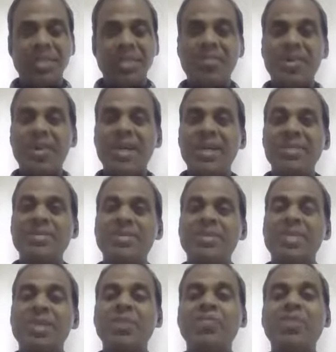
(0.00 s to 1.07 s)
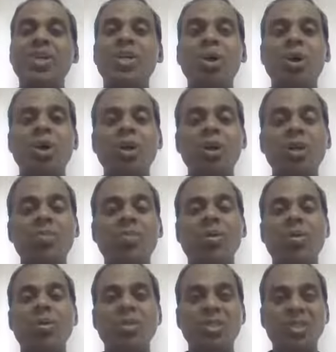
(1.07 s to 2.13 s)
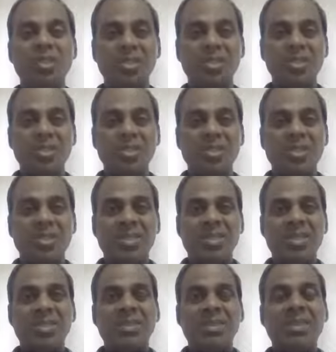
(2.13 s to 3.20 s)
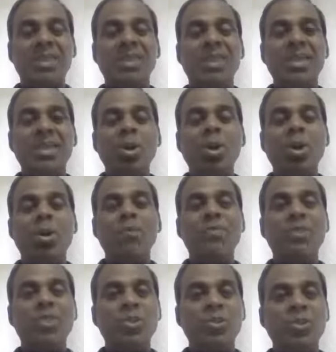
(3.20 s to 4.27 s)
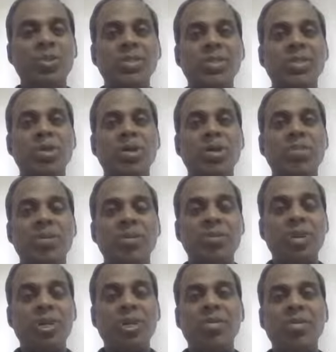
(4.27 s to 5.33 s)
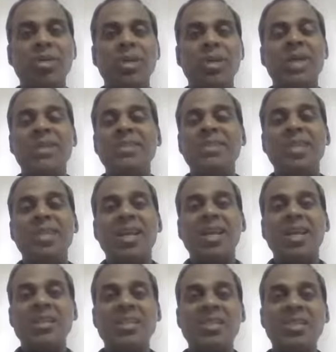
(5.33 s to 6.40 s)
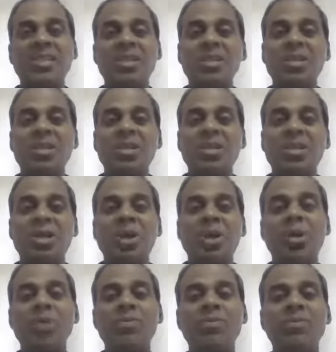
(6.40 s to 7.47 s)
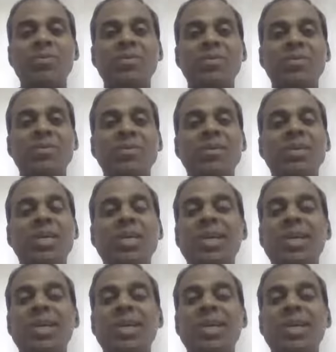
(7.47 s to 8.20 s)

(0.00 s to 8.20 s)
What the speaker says: Whereas if we are talking about the data of the students of a particular class, say class 10, of the